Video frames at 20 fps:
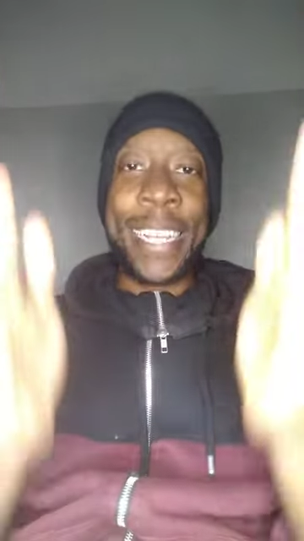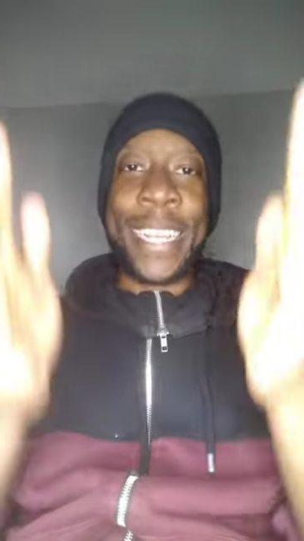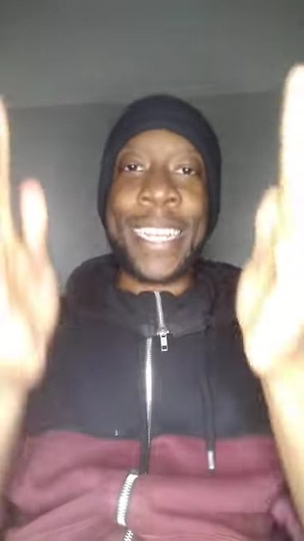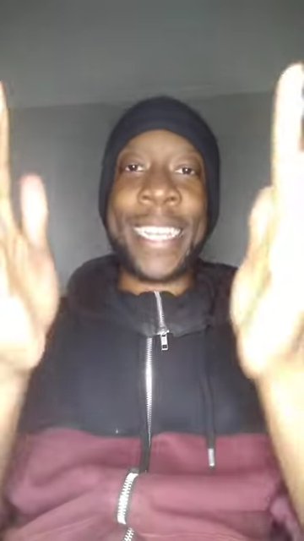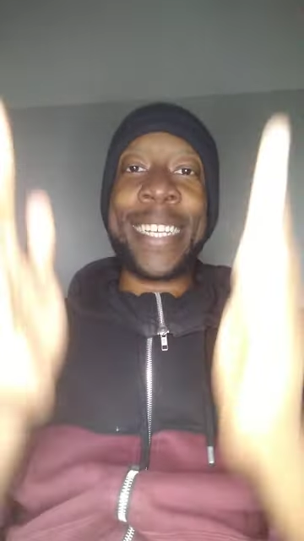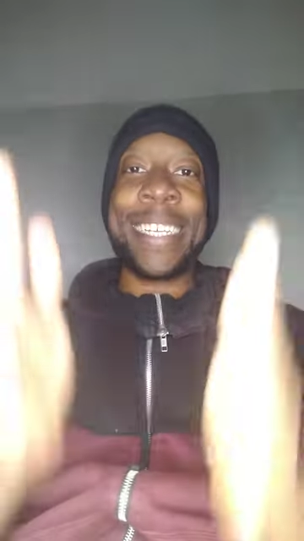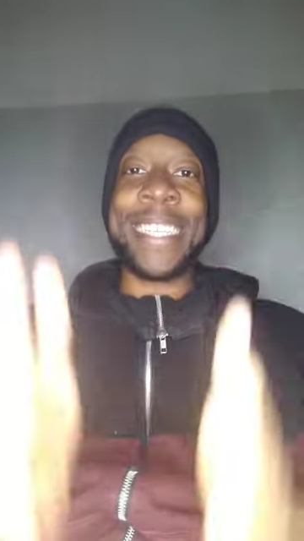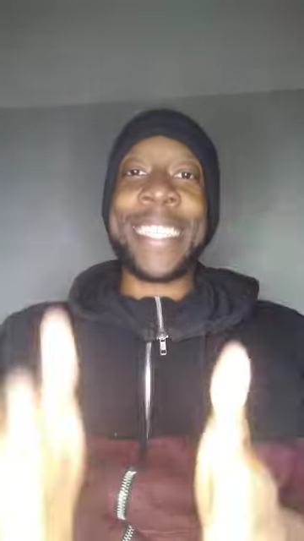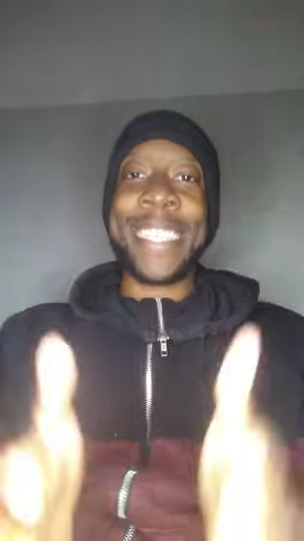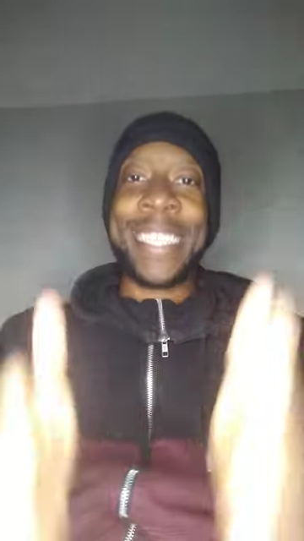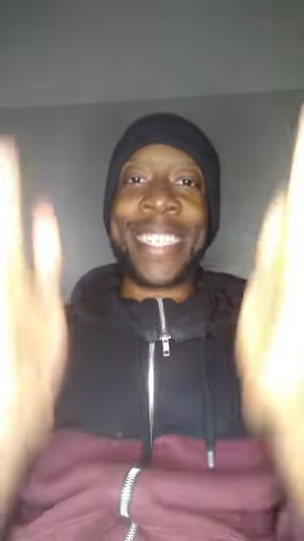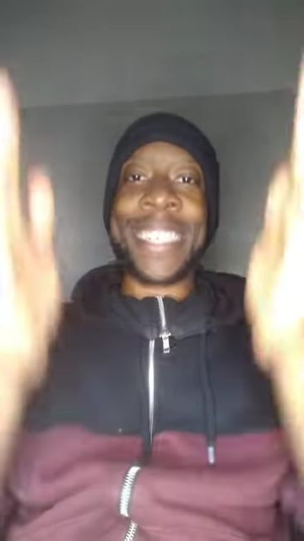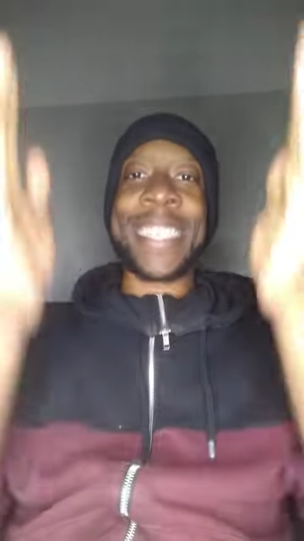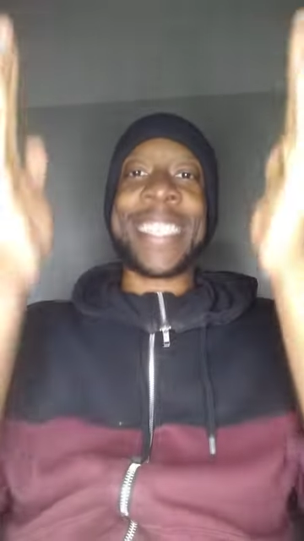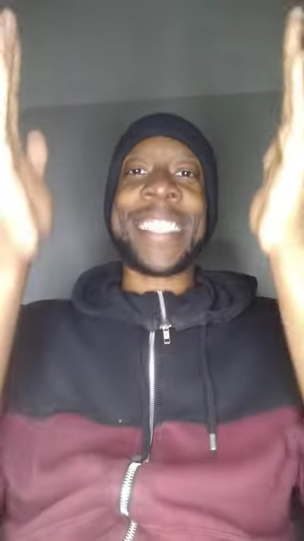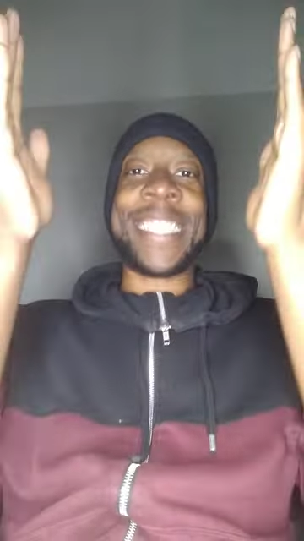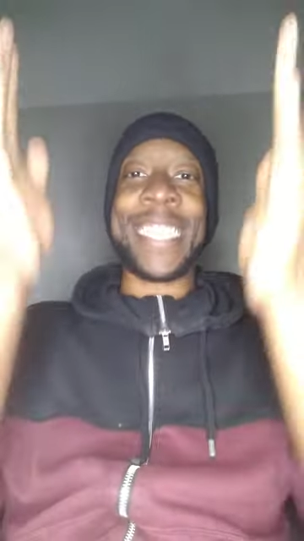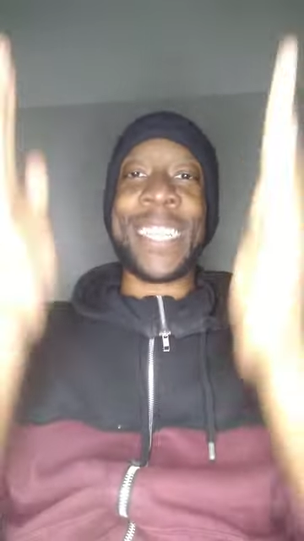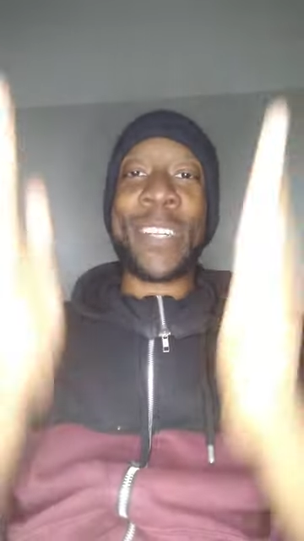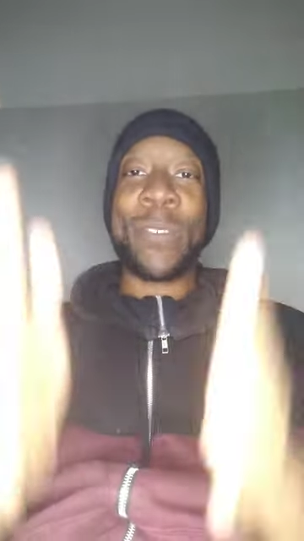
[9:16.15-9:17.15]
and
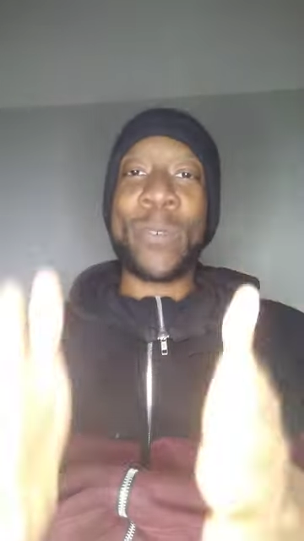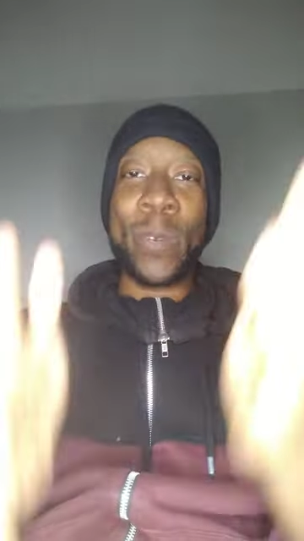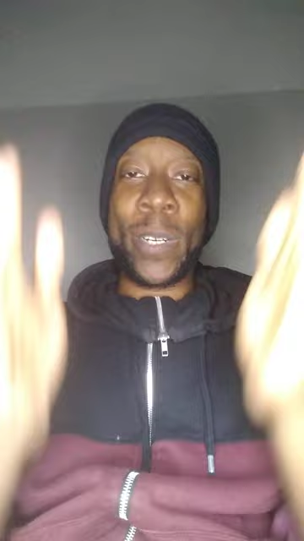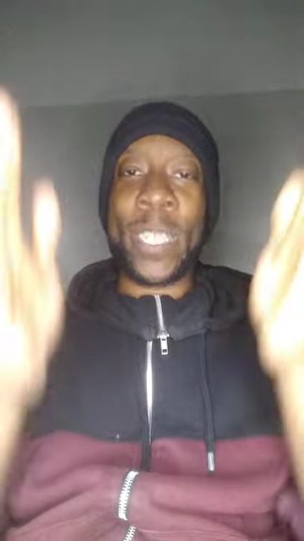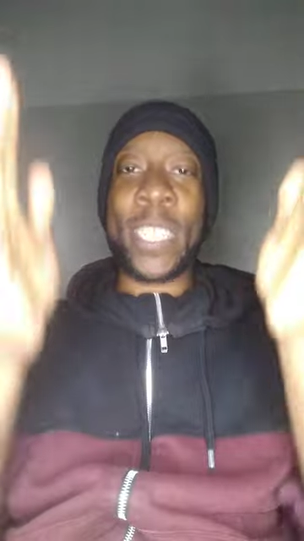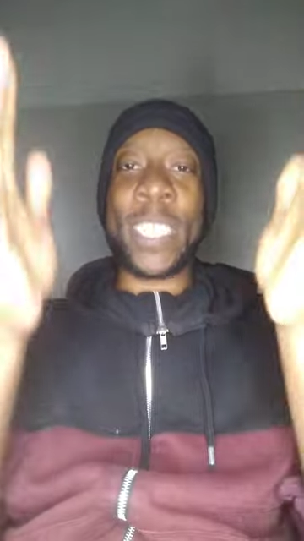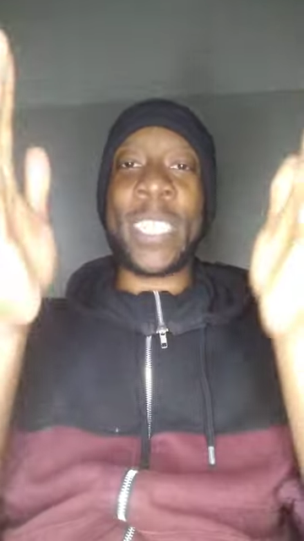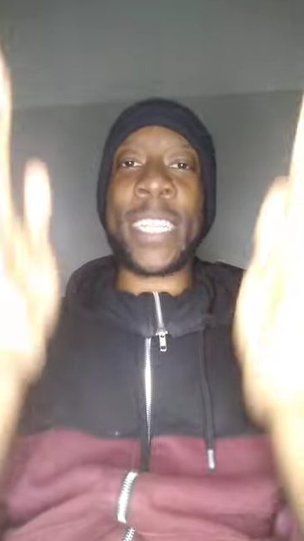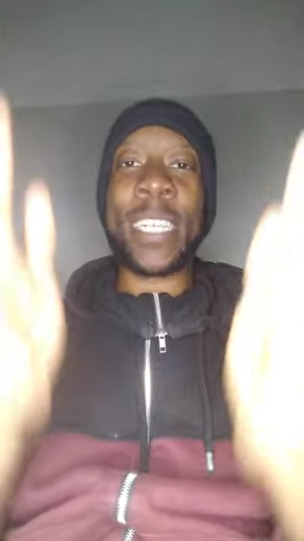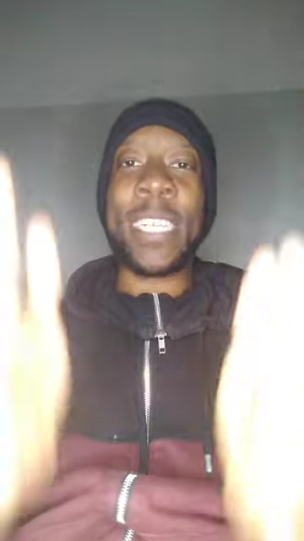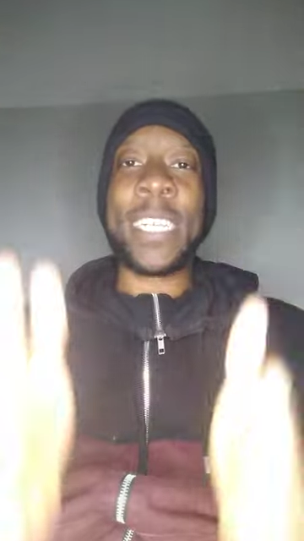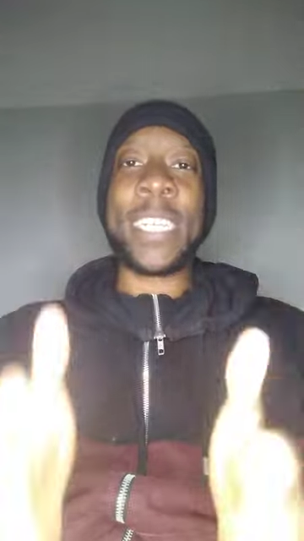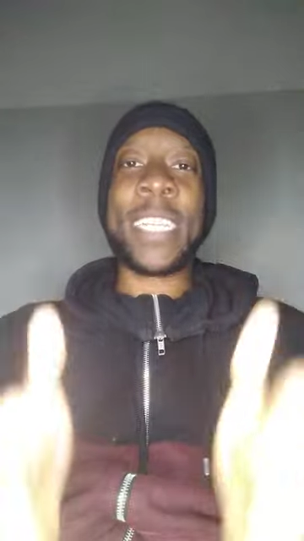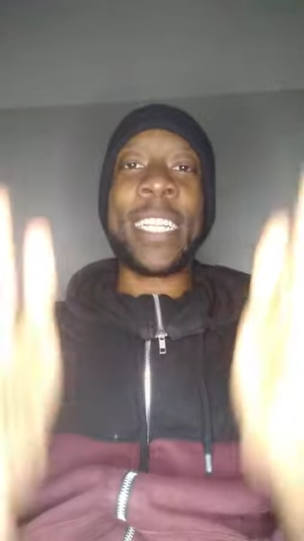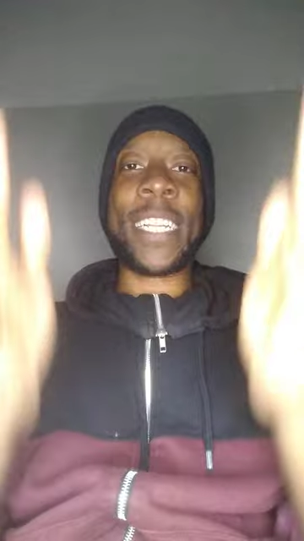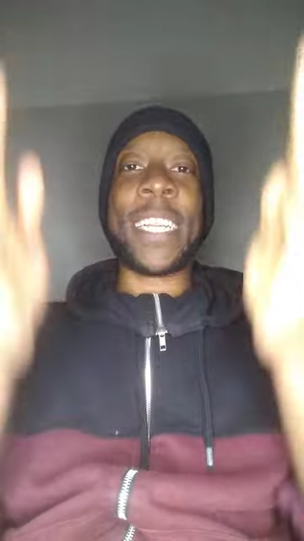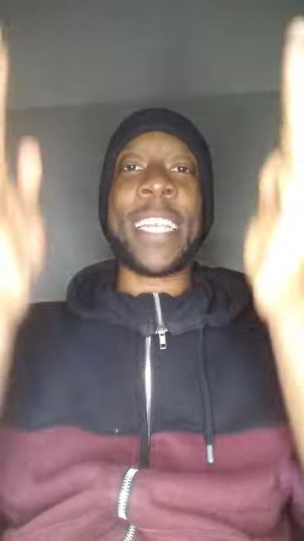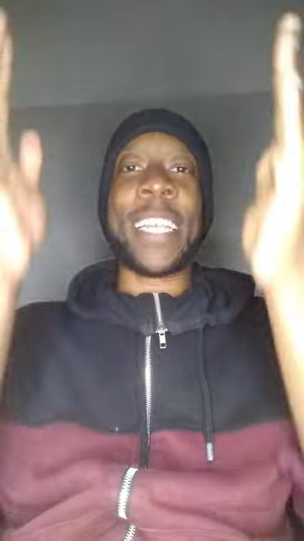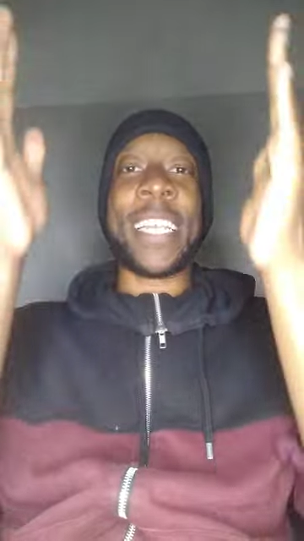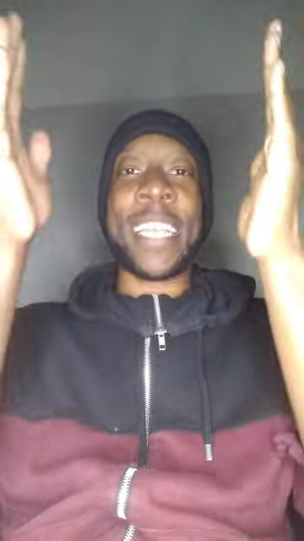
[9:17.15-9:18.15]
the time to get married
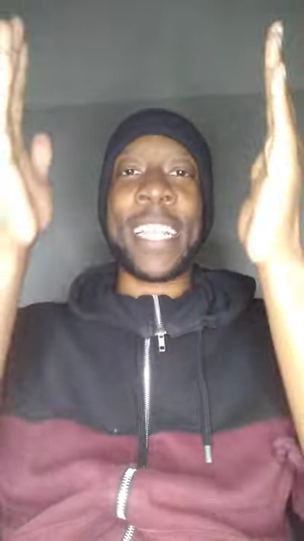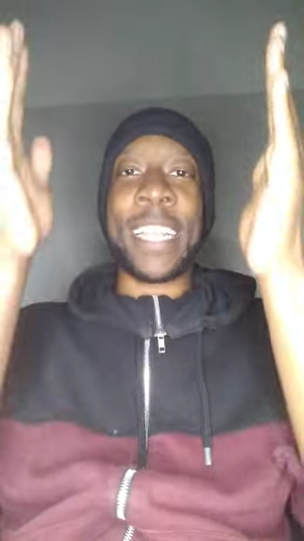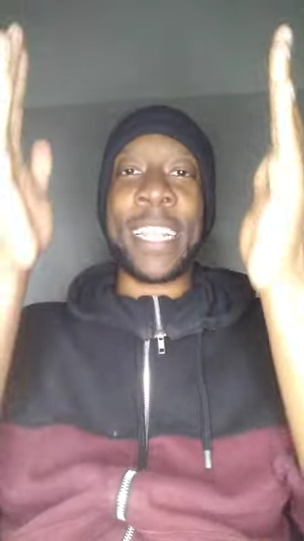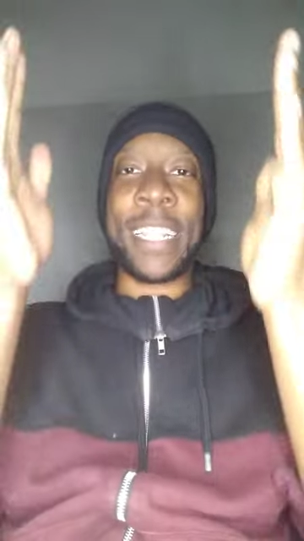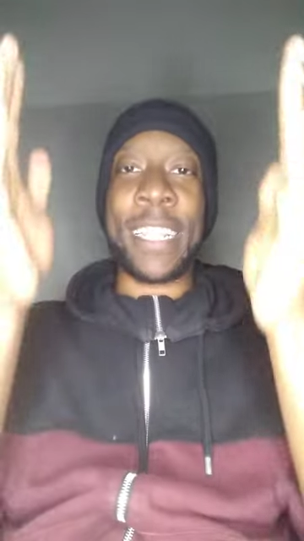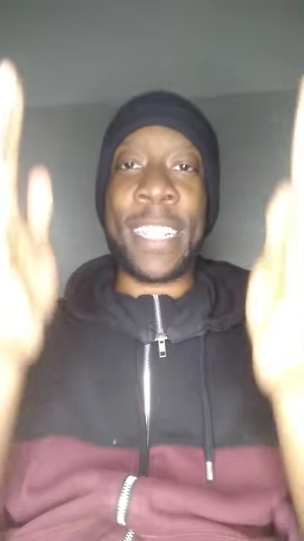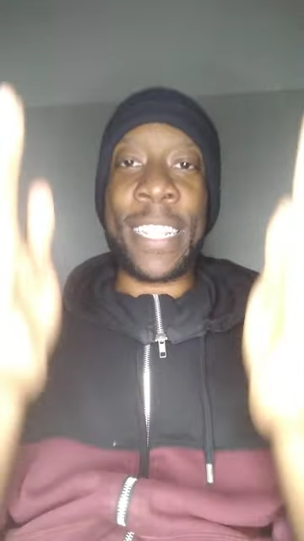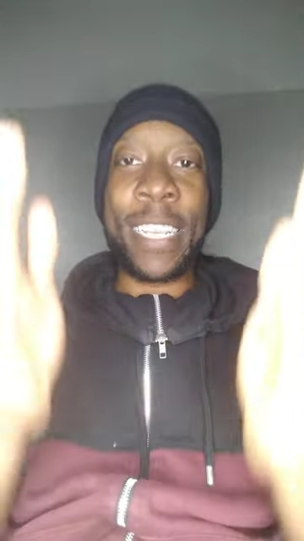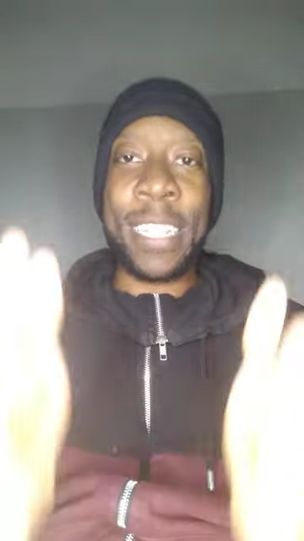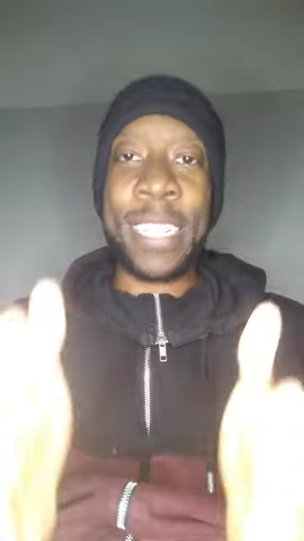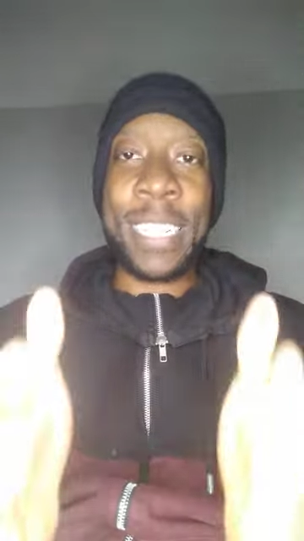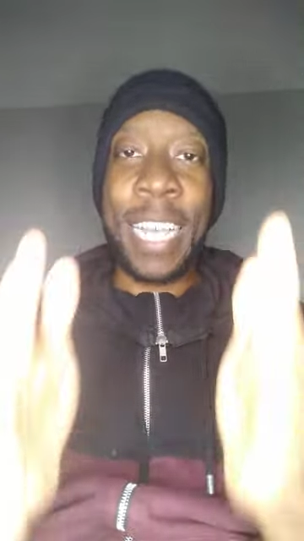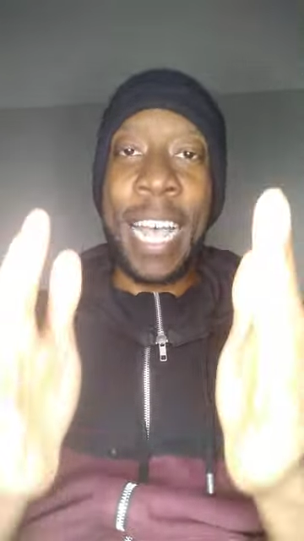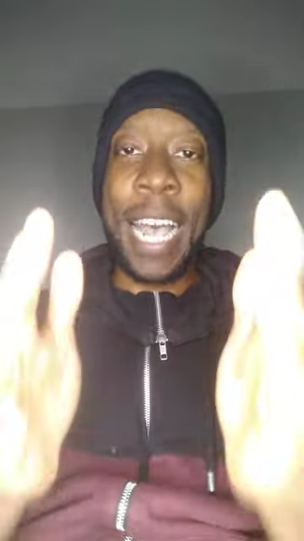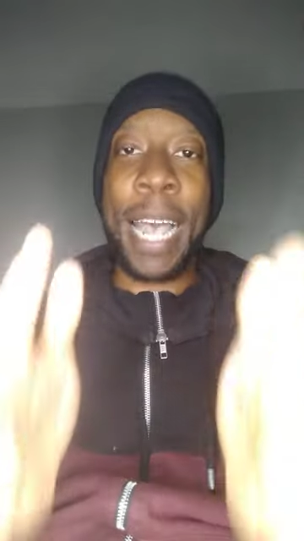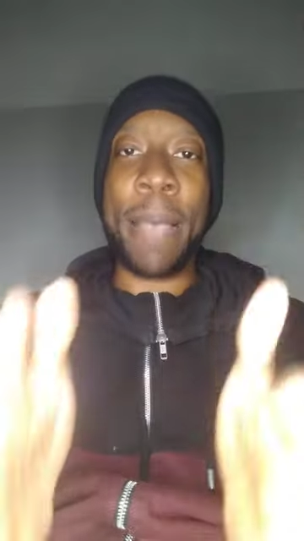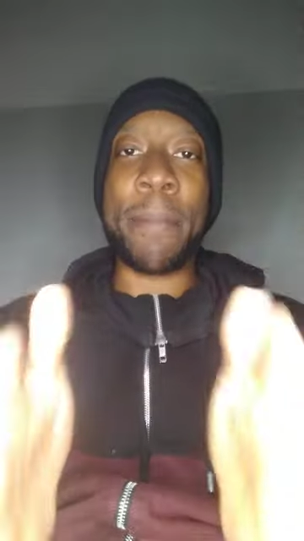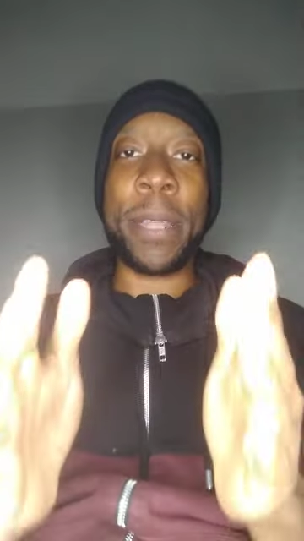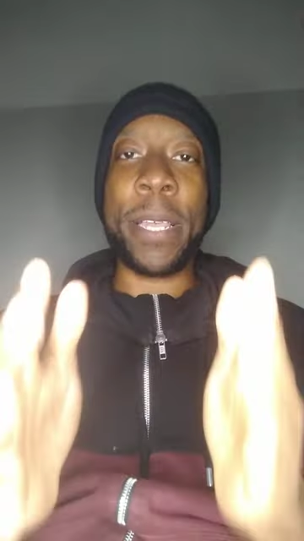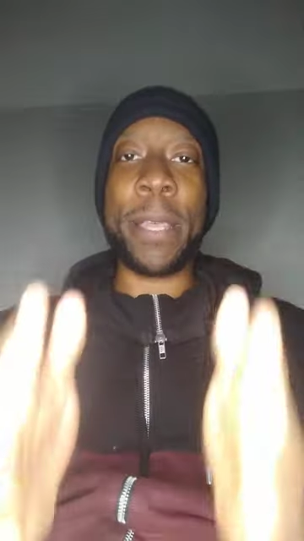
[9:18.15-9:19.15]
when you want to get